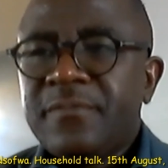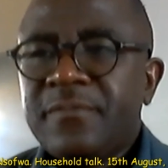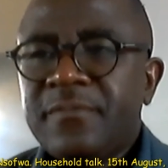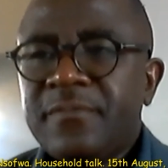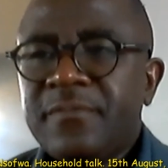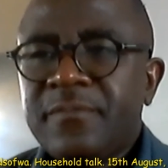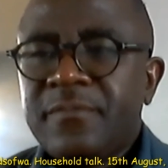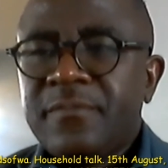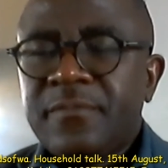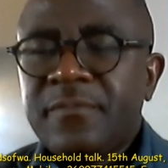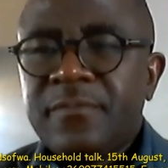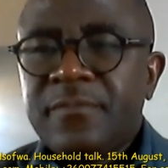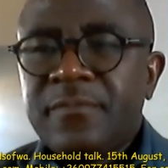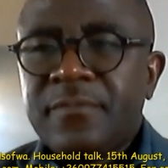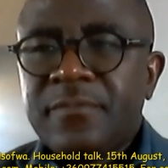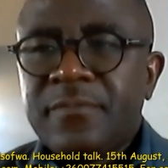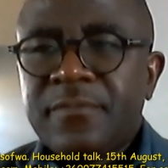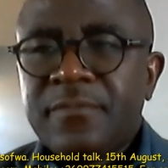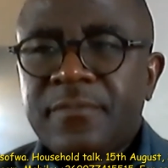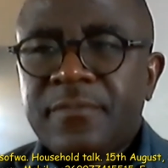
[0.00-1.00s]

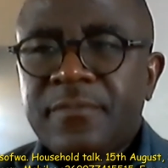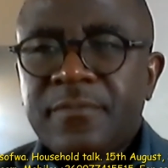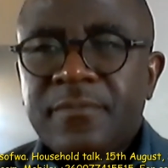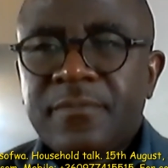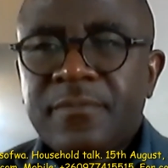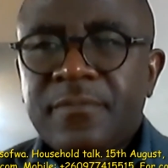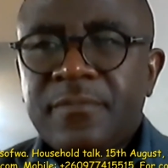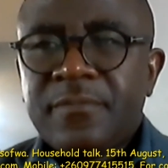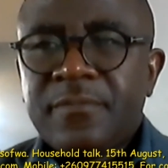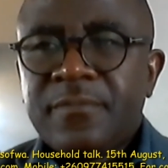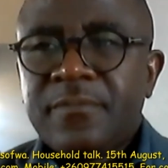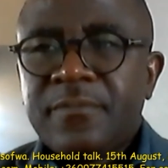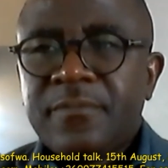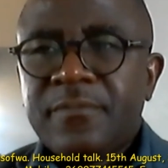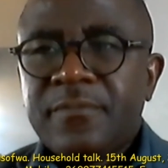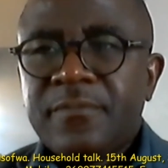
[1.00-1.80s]
Nothing is said.